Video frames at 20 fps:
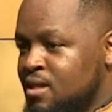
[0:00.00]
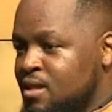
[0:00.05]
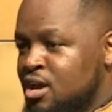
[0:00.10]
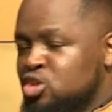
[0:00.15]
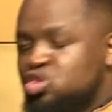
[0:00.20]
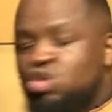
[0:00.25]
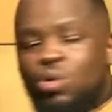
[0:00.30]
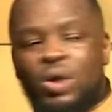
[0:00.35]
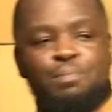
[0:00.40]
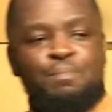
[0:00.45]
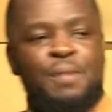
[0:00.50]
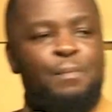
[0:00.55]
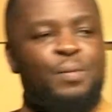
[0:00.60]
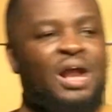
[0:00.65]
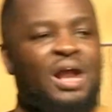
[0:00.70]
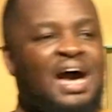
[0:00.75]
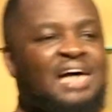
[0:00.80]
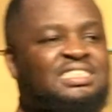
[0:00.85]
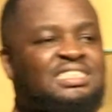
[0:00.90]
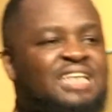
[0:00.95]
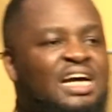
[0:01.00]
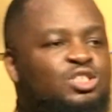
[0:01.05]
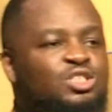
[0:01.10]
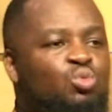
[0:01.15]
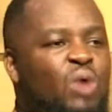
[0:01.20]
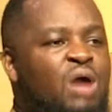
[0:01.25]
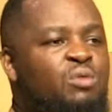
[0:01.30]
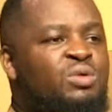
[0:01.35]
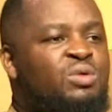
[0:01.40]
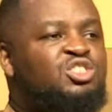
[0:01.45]
So when people ask us
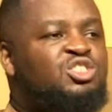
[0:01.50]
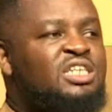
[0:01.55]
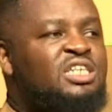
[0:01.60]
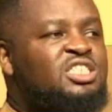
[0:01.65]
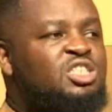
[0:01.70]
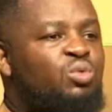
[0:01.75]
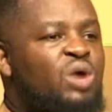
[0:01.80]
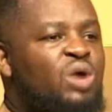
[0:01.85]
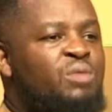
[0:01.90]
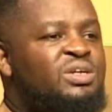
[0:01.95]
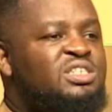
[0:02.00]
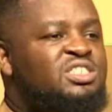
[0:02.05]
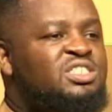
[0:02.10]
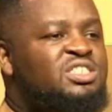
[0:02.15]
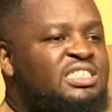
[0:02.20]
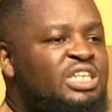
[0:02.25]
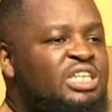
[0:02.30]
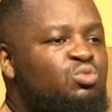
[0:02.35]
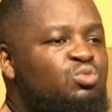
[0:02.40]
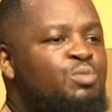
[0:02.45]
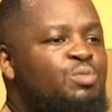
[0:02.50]
why we dress the way we dress and we